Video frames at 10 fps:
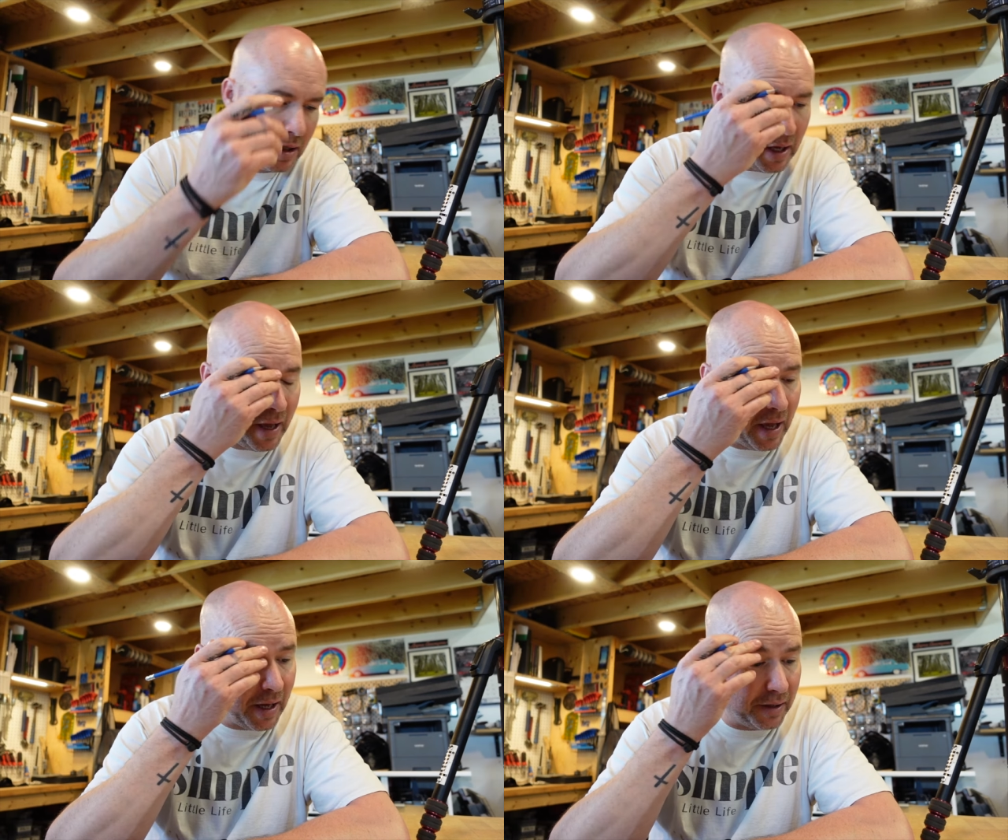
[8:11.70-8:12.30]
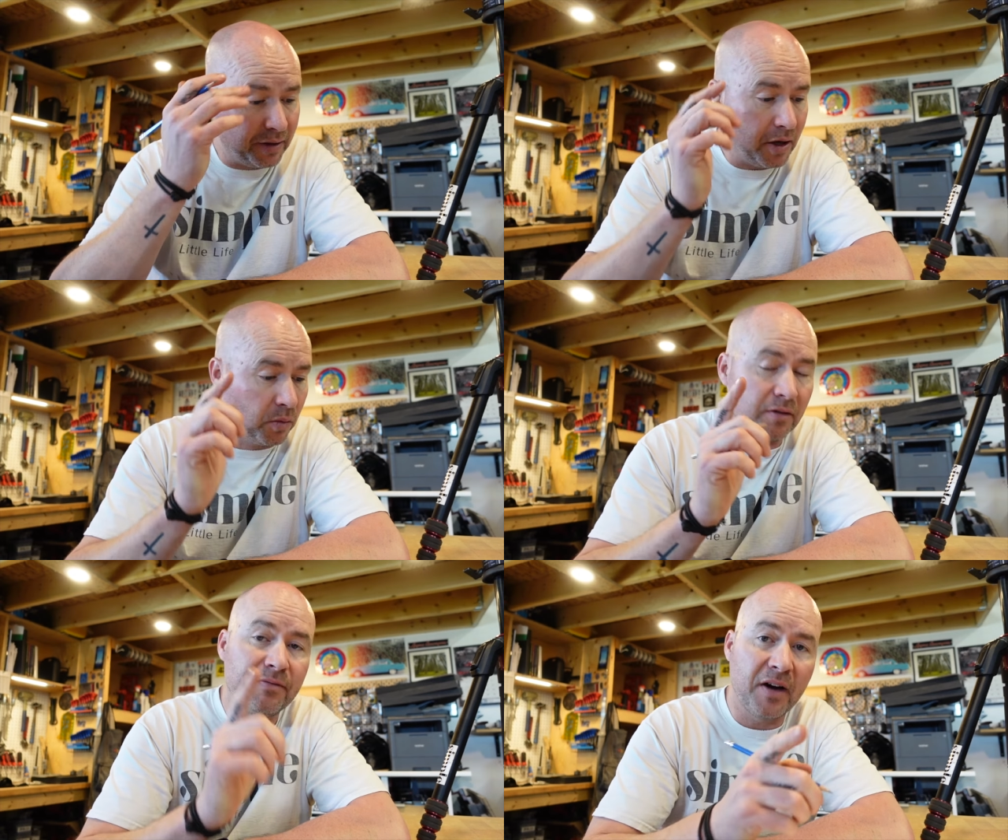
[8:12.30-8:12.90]
And they
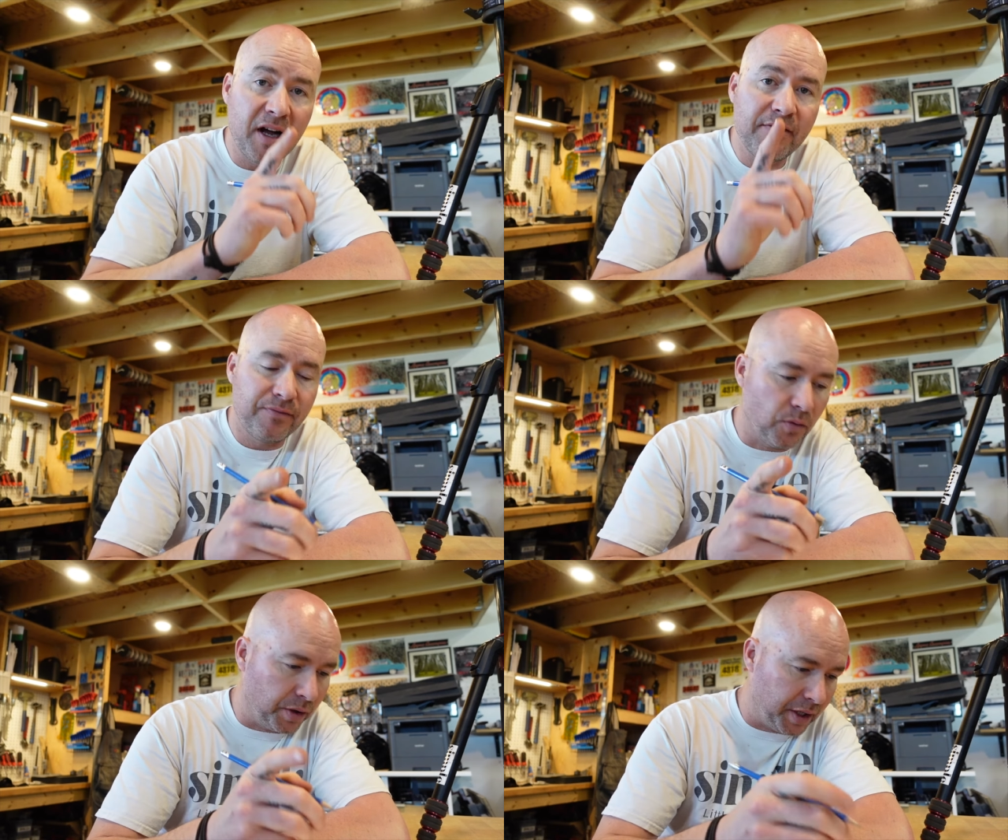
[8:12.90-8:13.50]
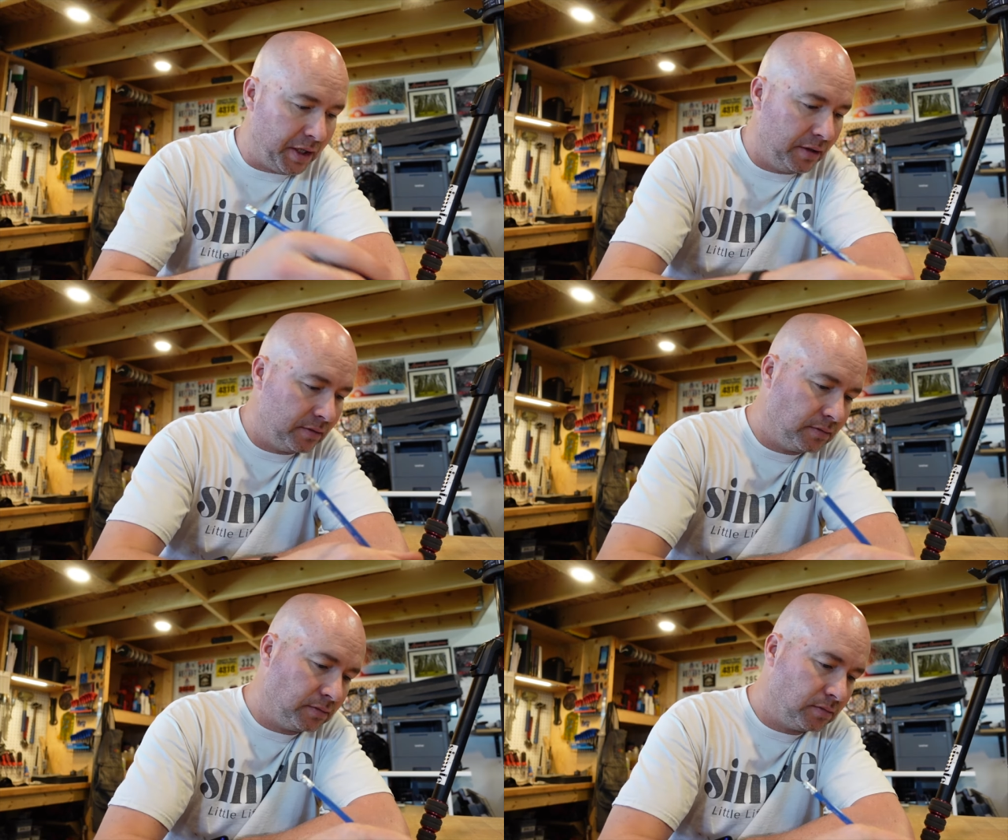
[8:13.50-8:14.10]
were $540,
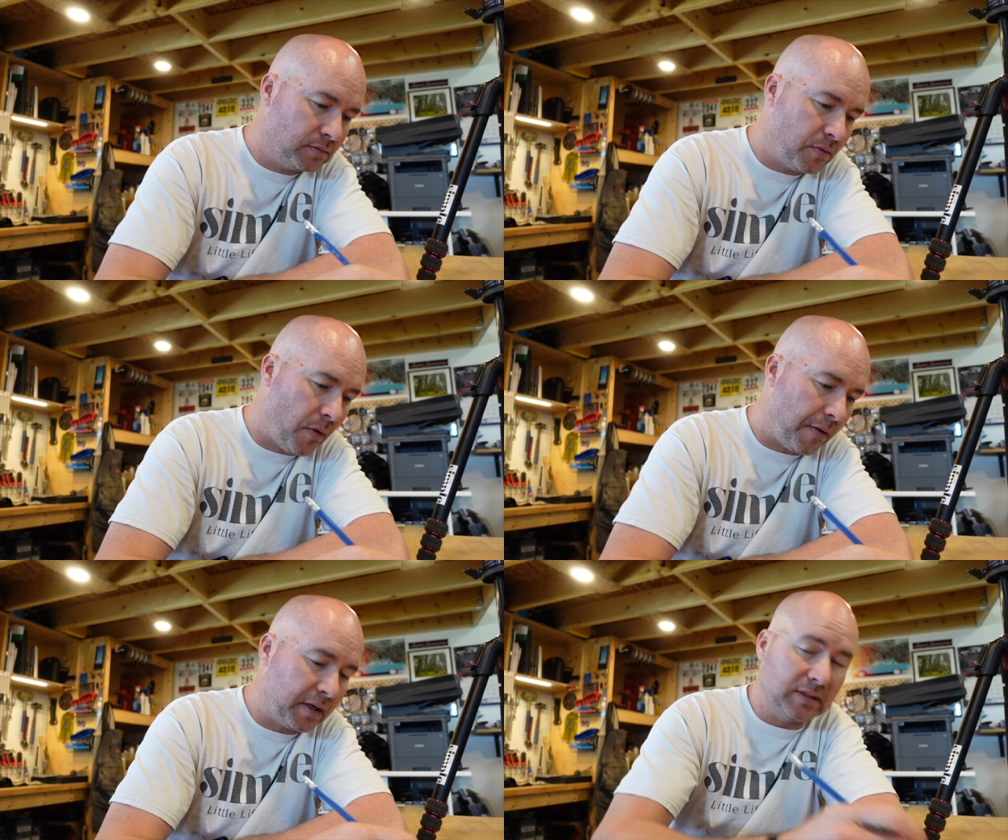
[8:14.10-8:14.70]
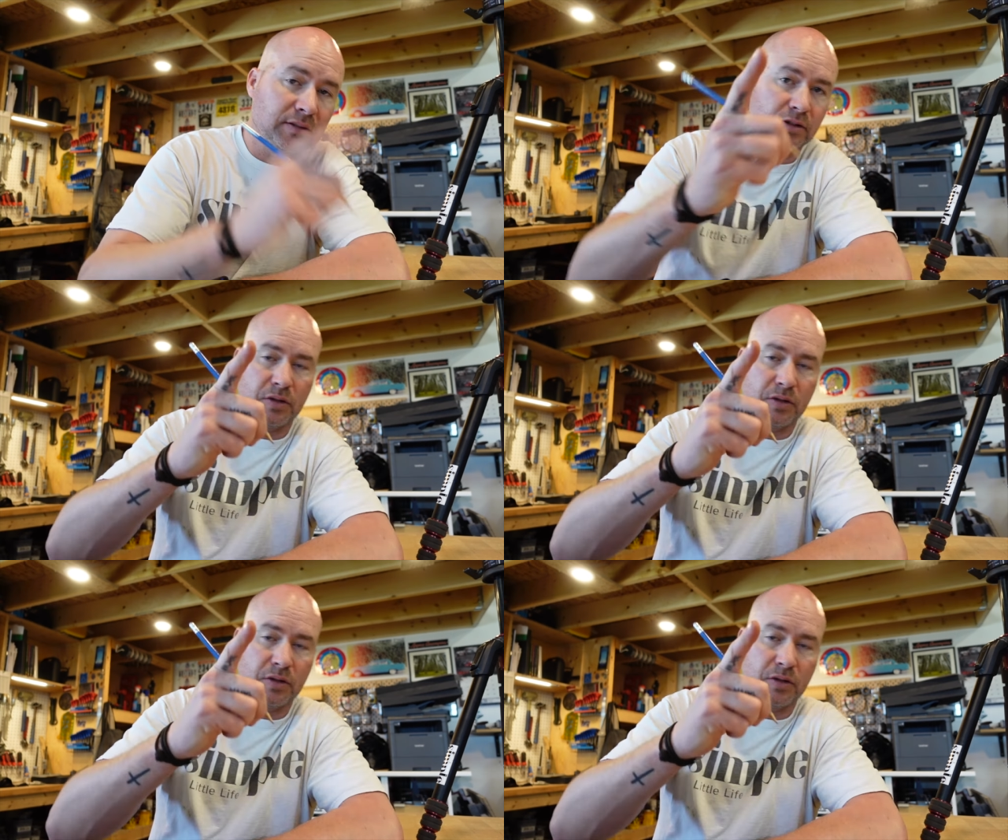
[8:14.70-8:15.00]
and so